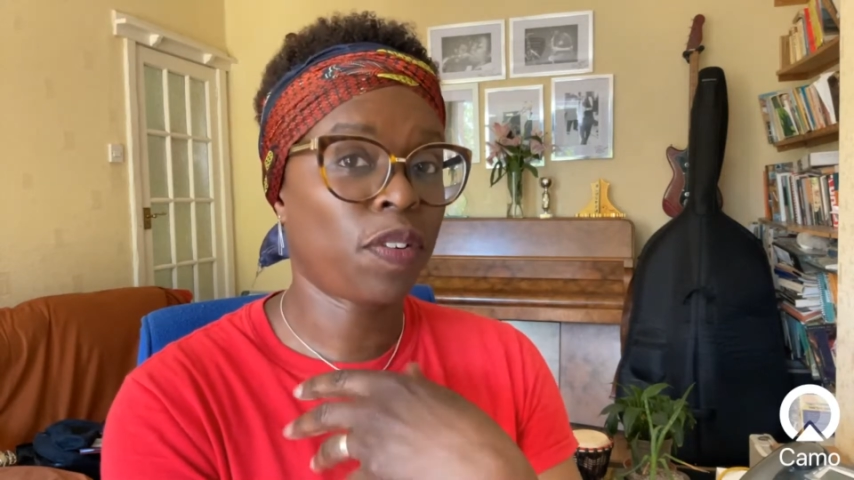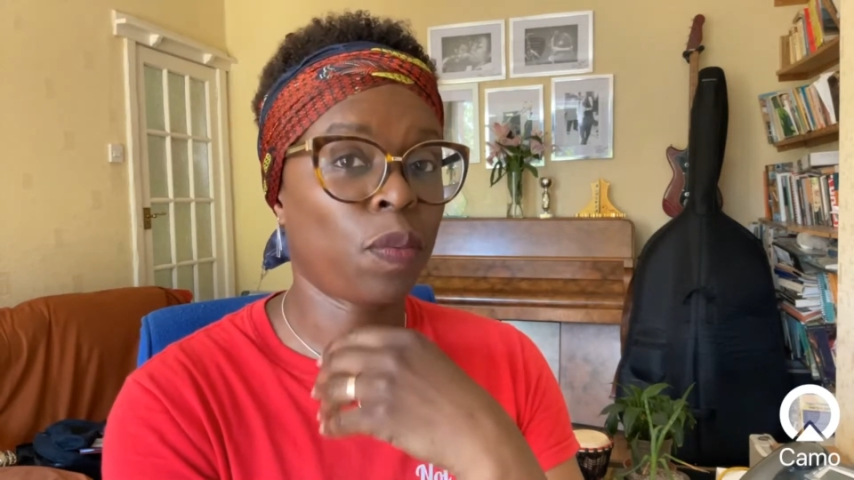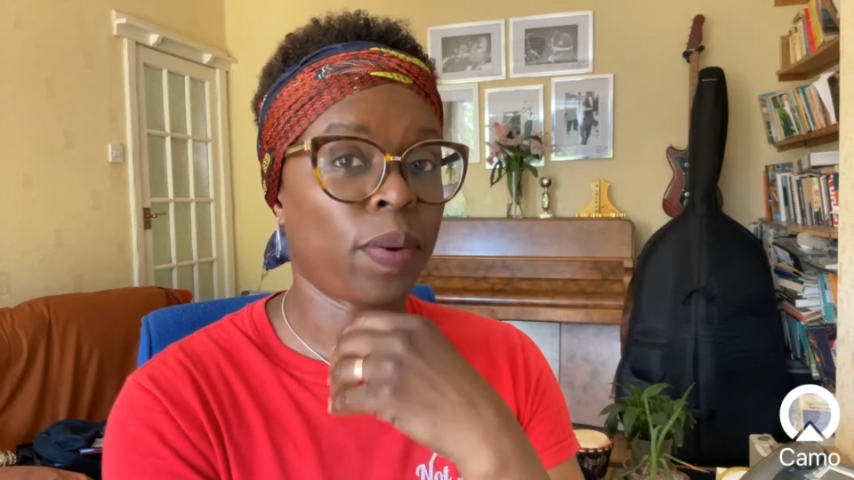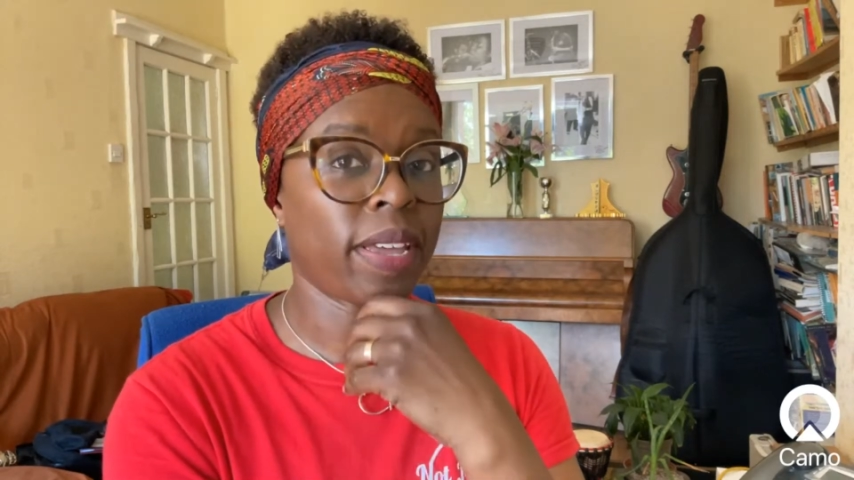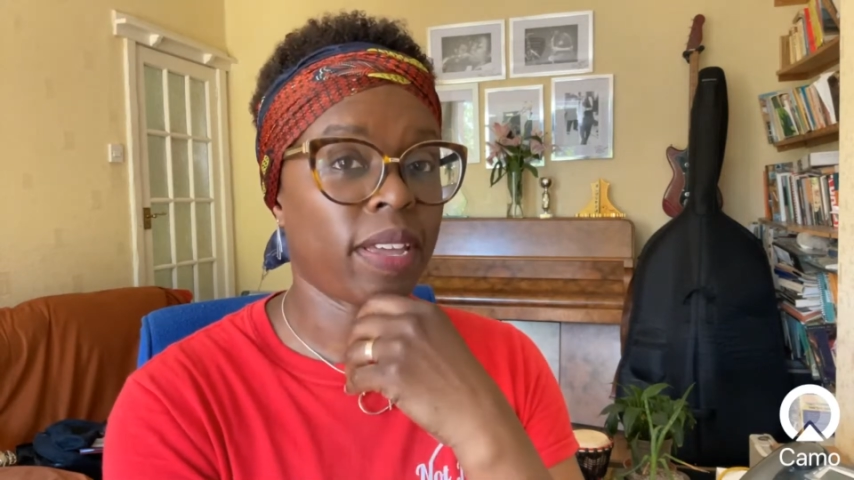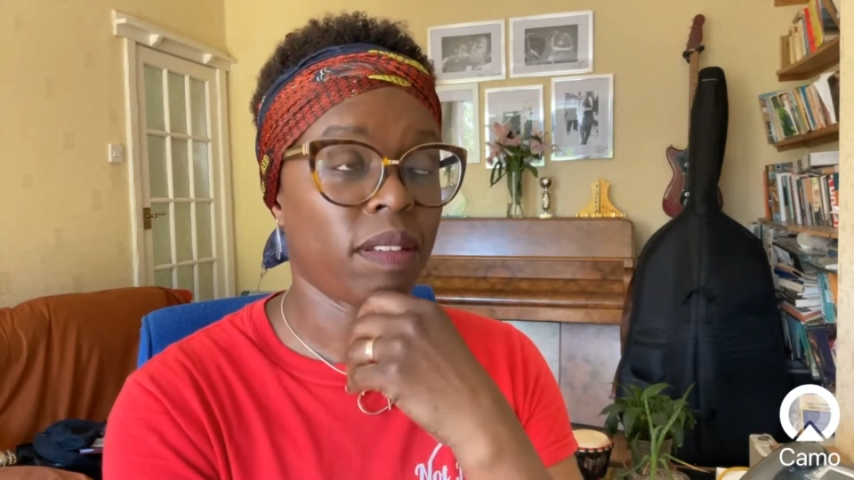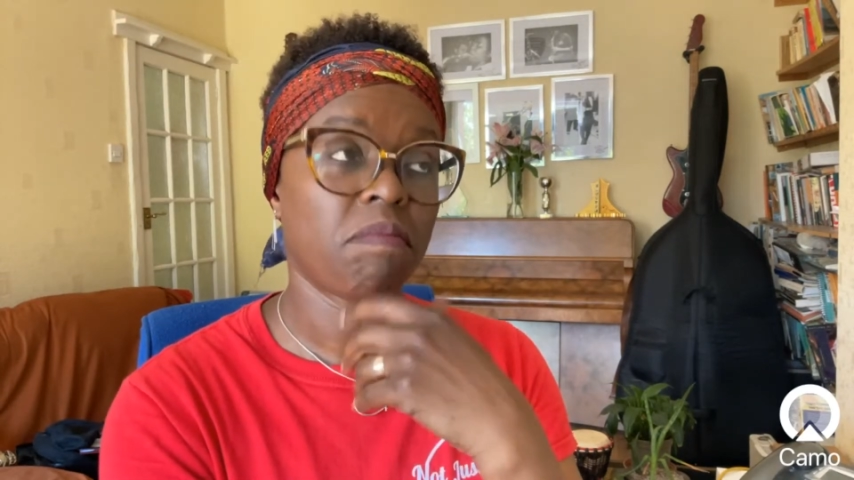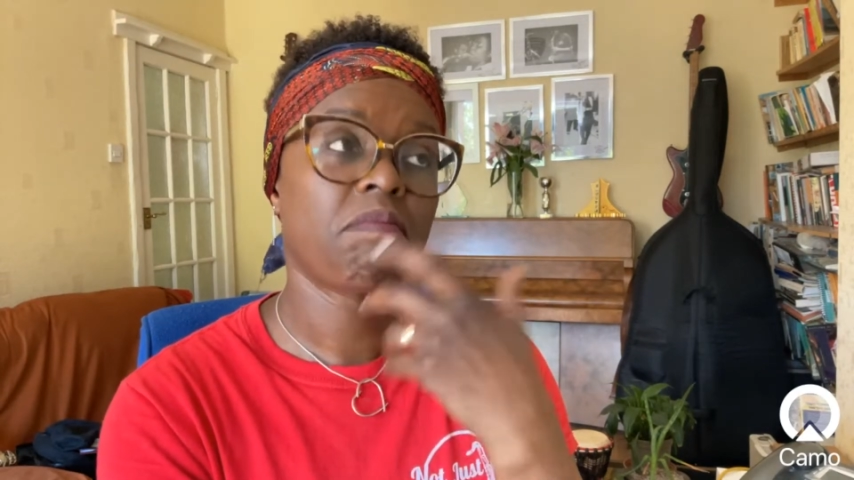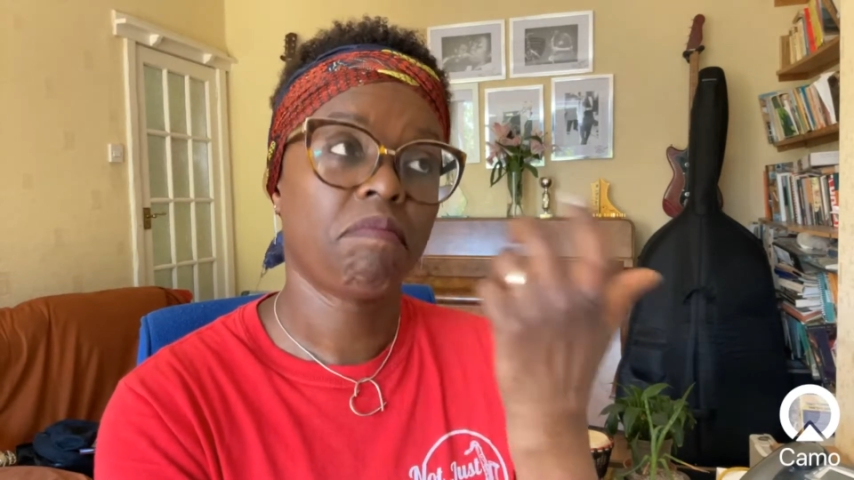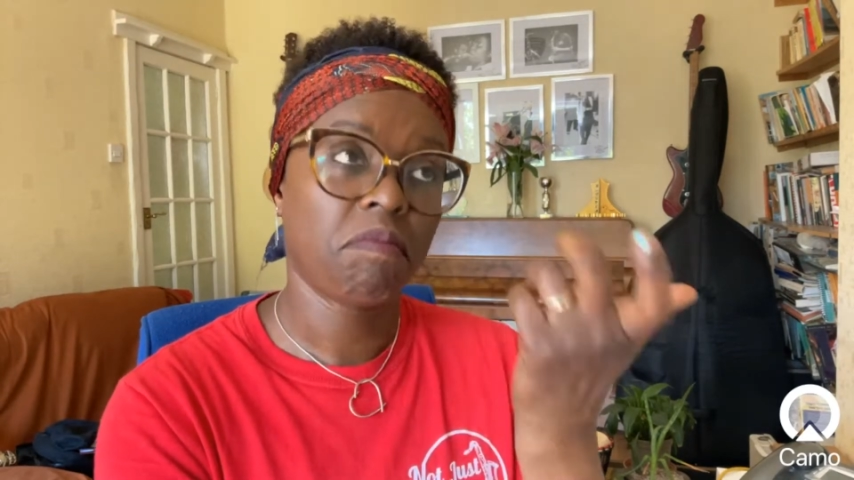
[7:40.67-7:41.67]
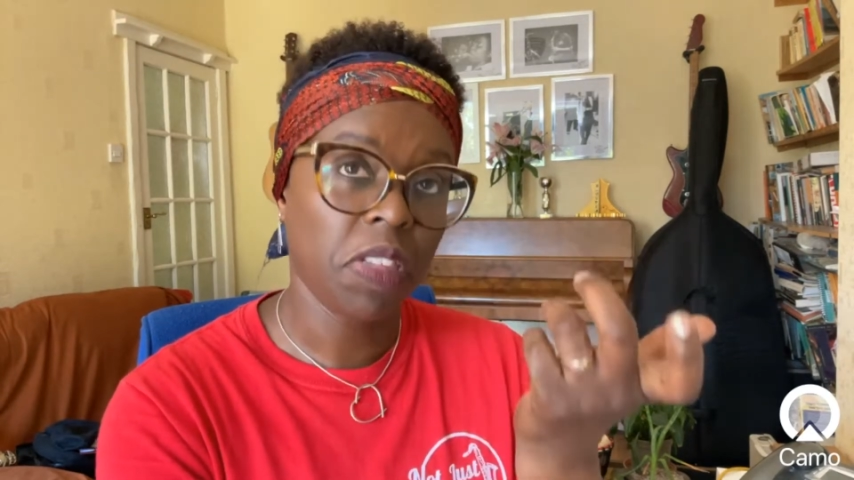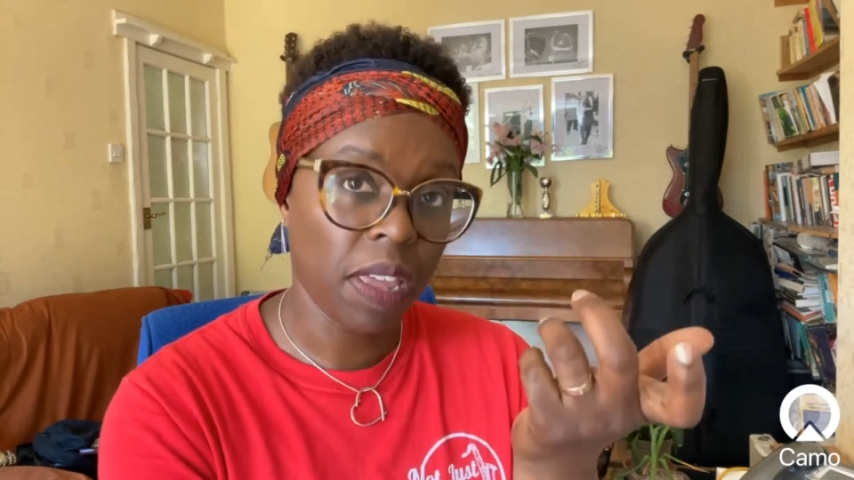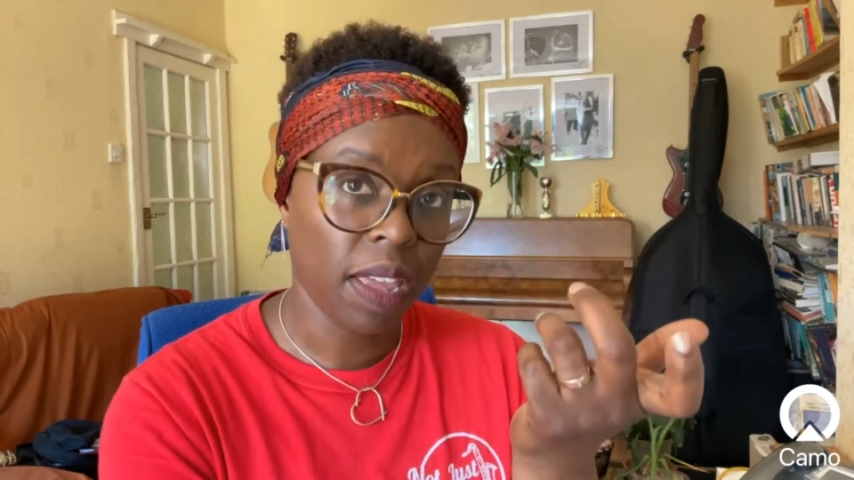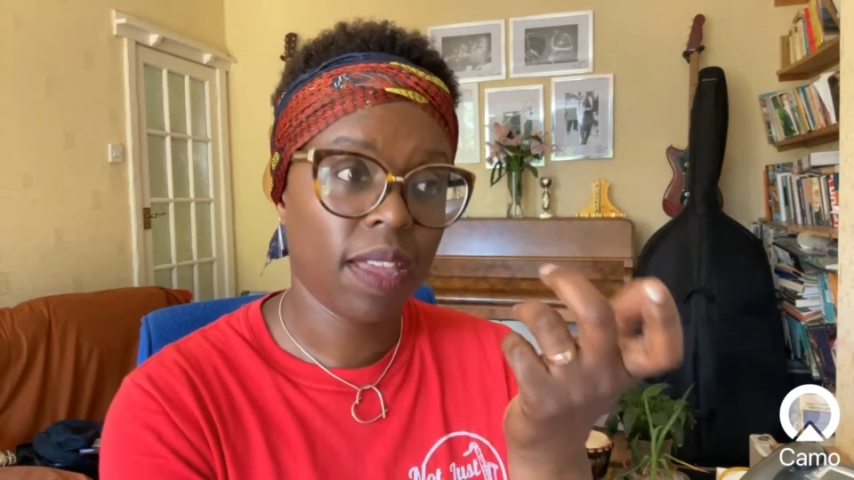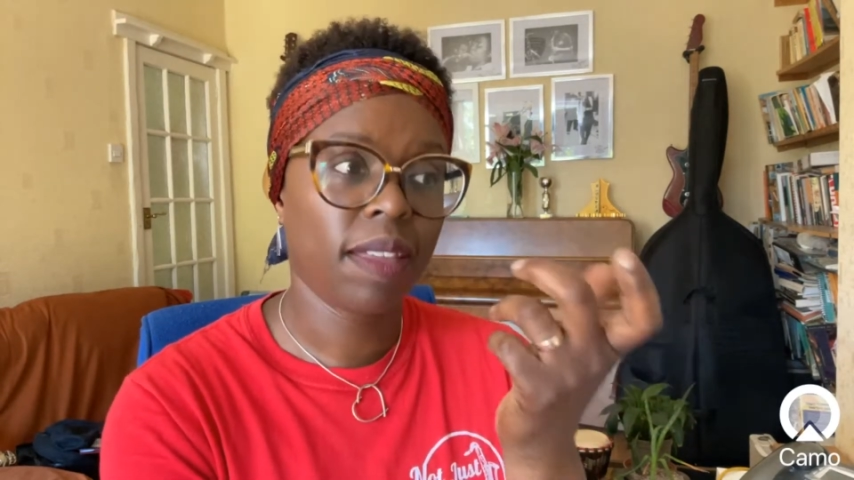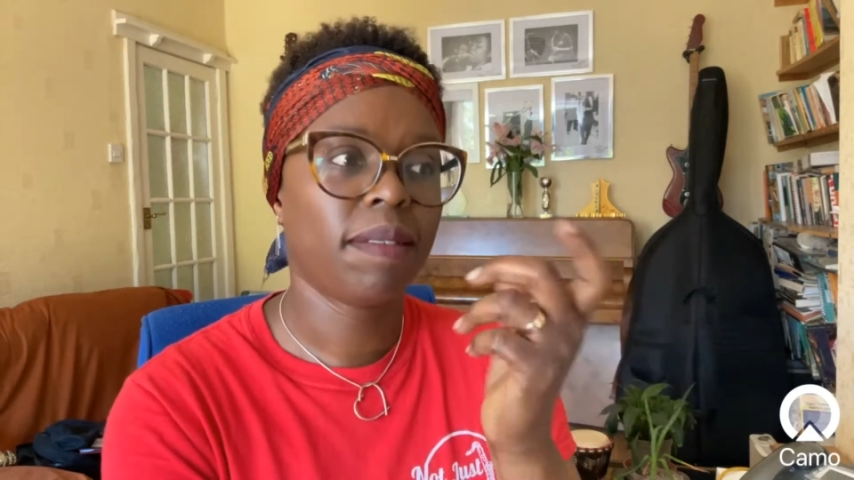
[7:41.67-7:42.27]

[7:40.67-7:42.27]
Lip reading: to wear, yeah.